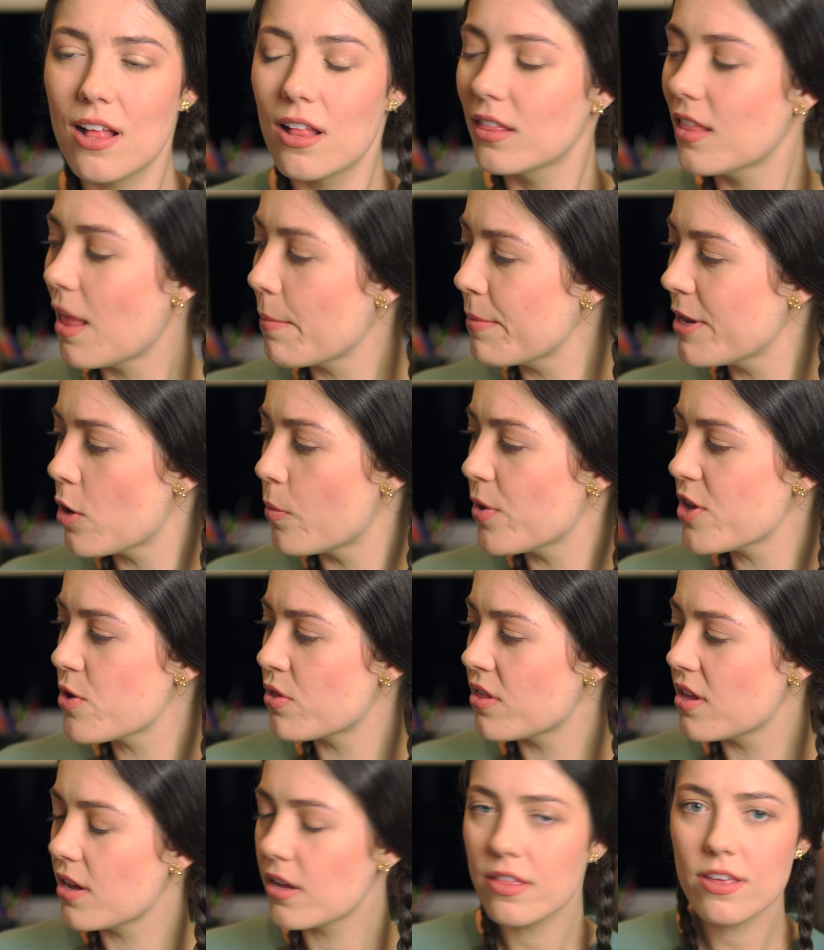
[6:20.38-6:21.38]
Let me know what you
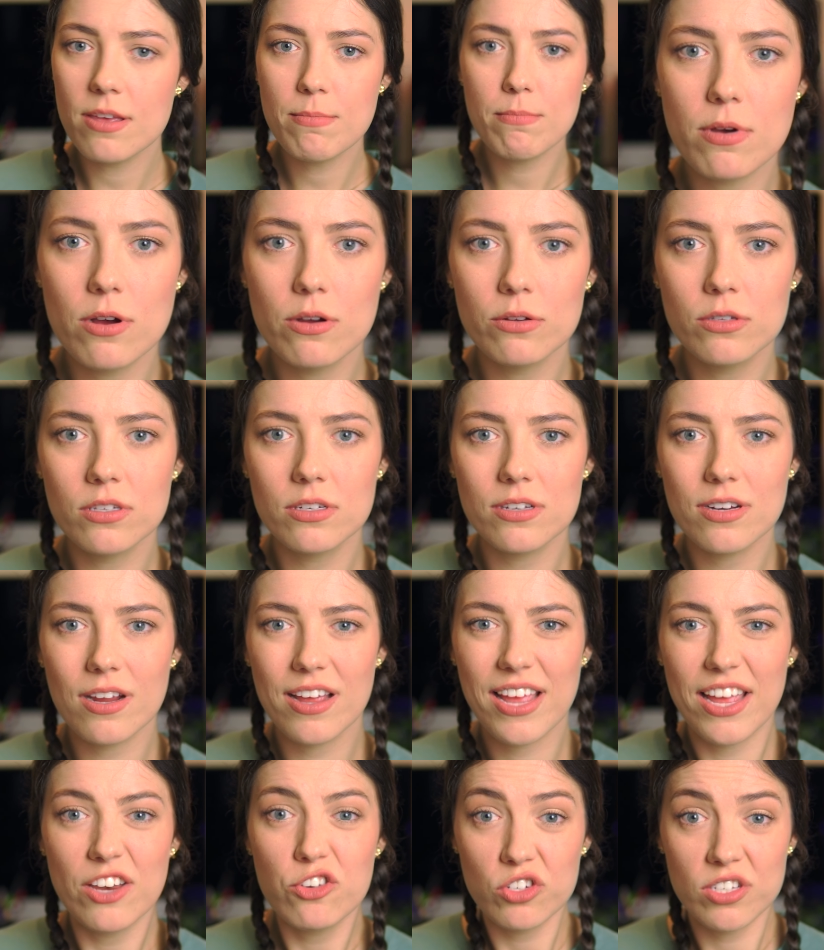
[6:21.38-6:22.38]
think the most
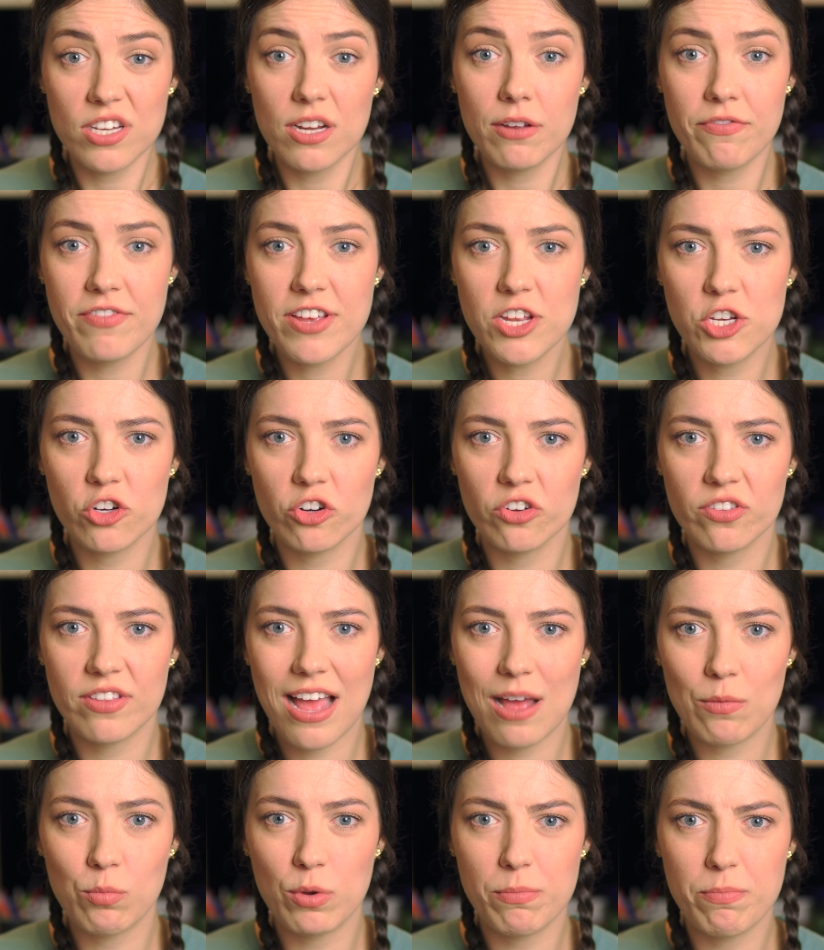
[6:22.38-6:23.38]
interesting feature
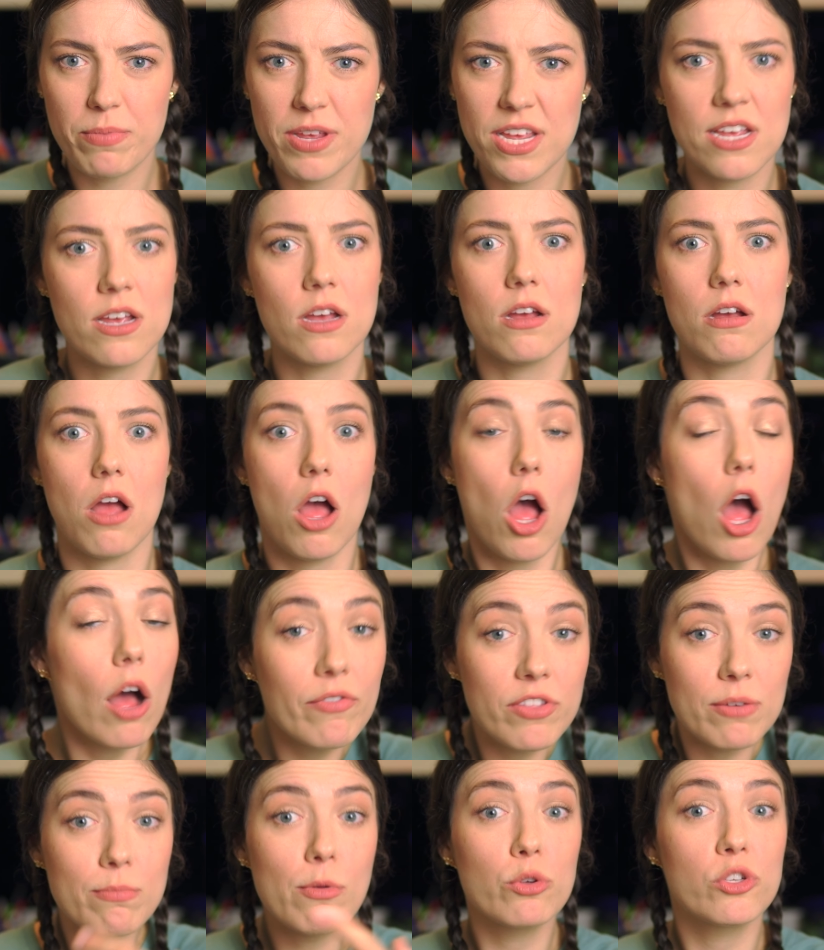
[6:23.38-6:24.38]
that would be
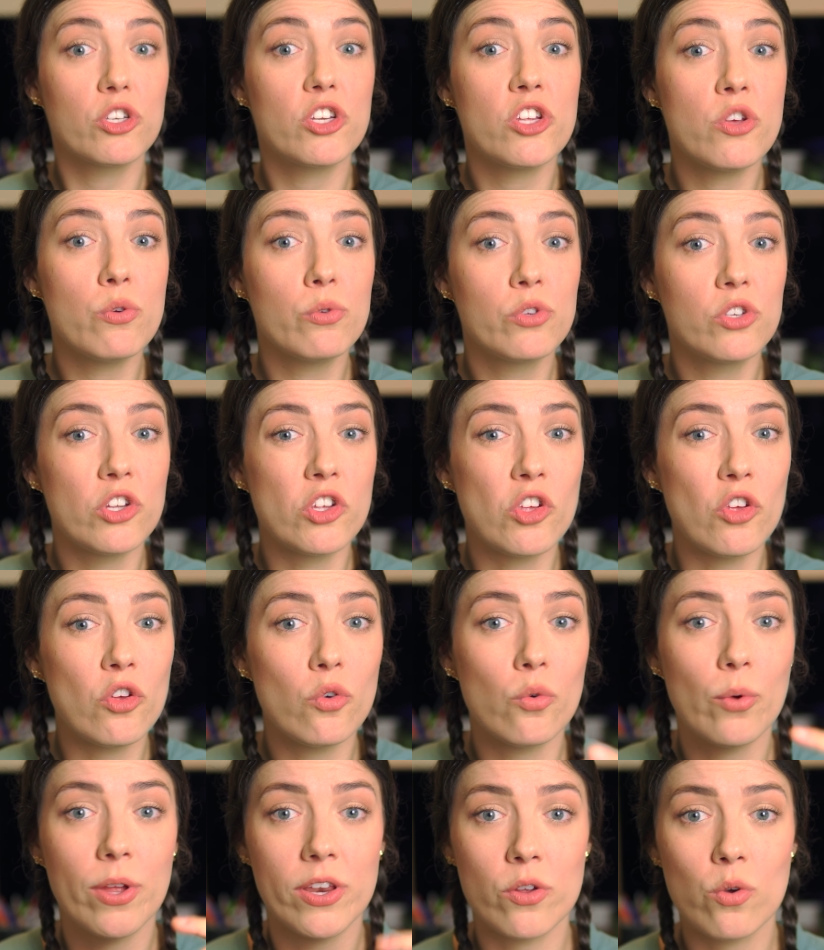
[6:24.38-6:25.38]
of the most use to
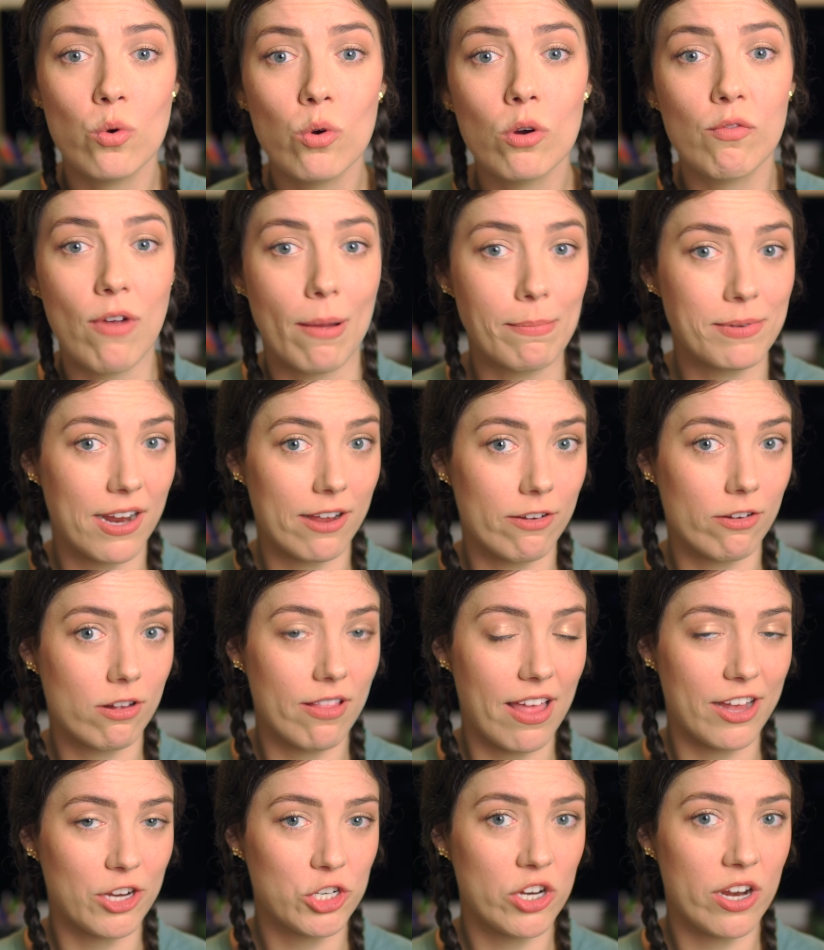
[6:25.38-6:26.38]
you in your reptile
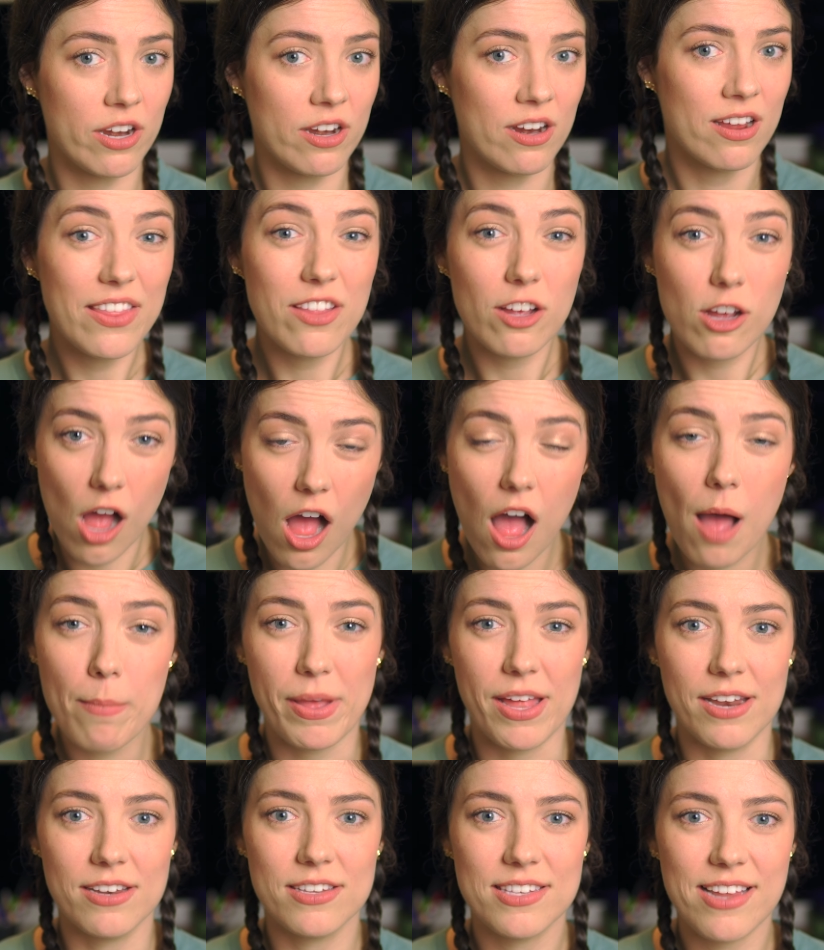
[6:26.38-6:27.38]
collection in the
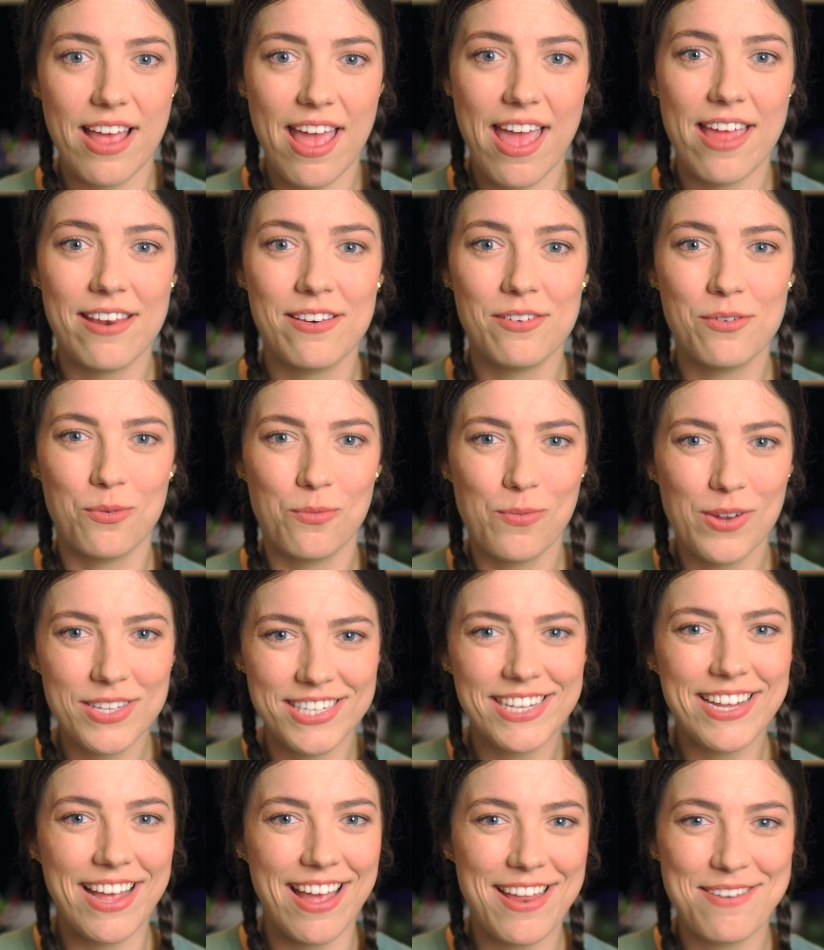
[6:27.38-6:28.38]
comments. And
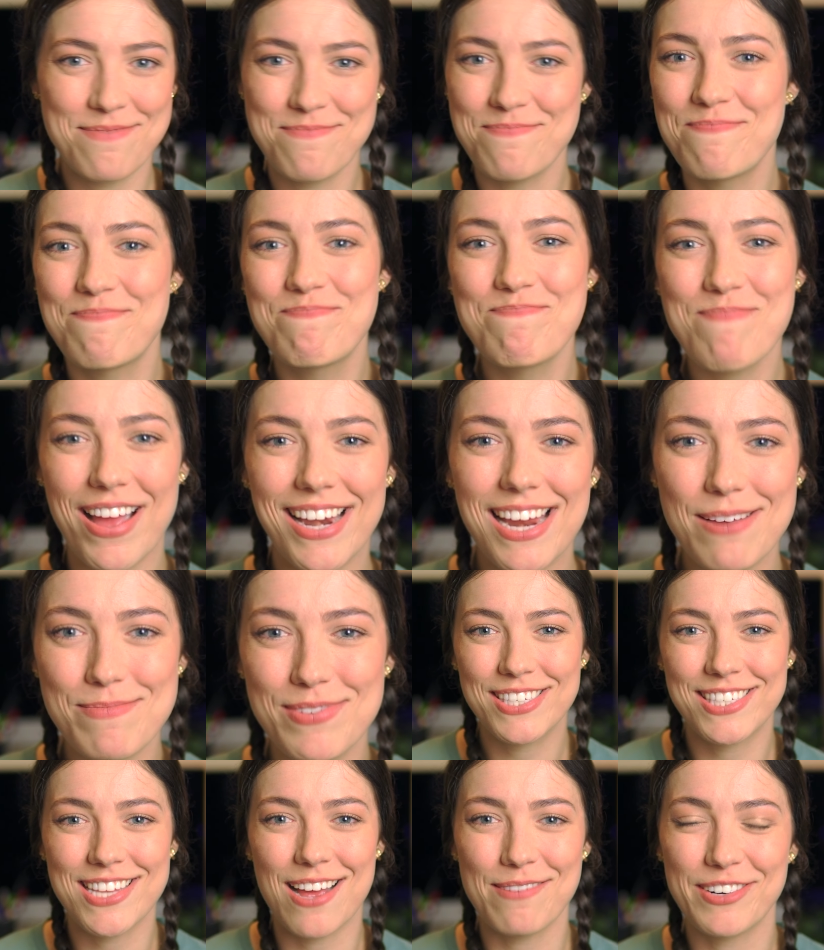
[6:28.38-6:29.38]
once again, my name
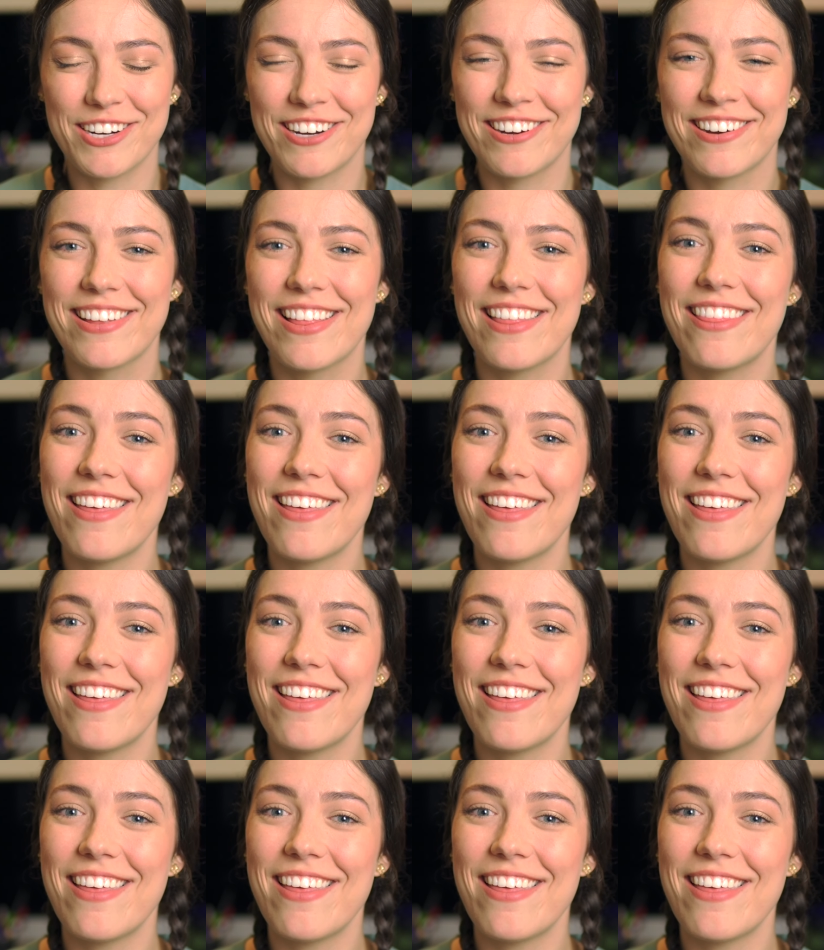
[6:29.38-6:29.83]
is Summer.